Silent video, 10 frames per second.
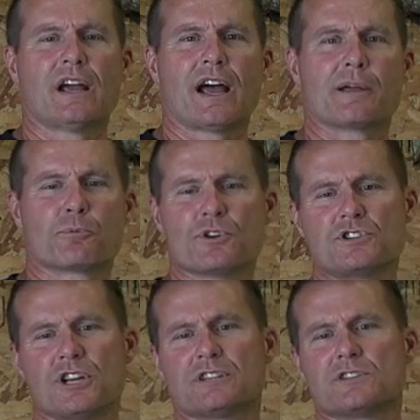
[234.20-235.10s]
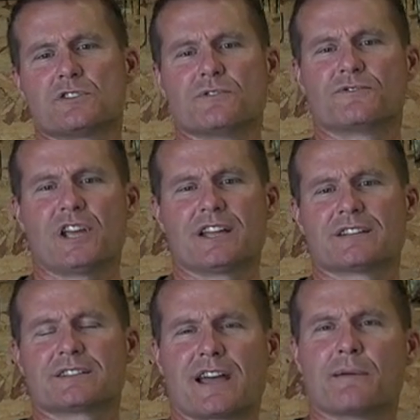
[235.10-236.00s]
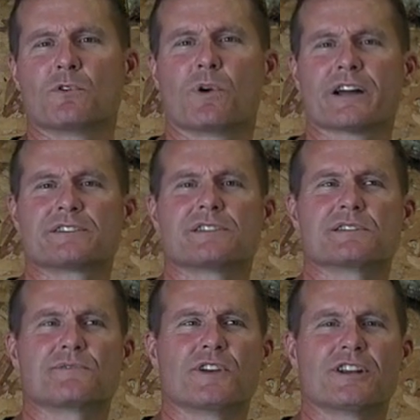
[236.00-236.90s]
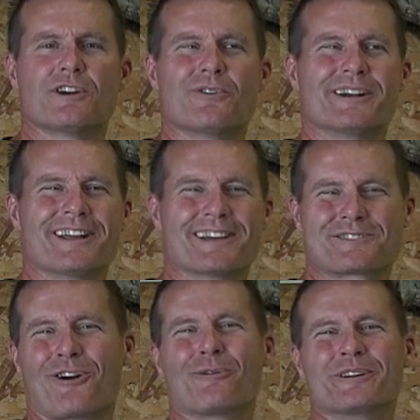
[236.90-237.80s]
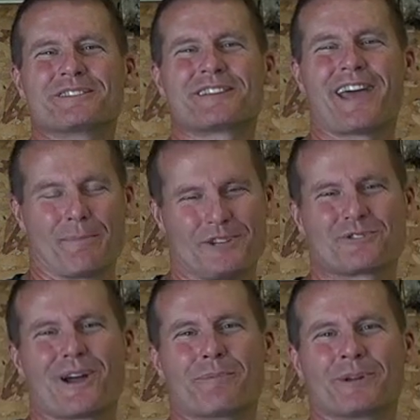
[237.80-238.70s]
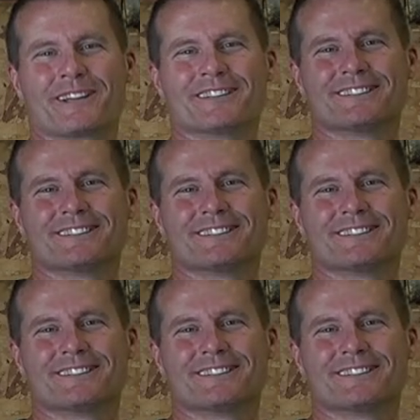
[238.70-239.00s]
I appreciate that you've taken the time to watch this video, and as always, happy trapping.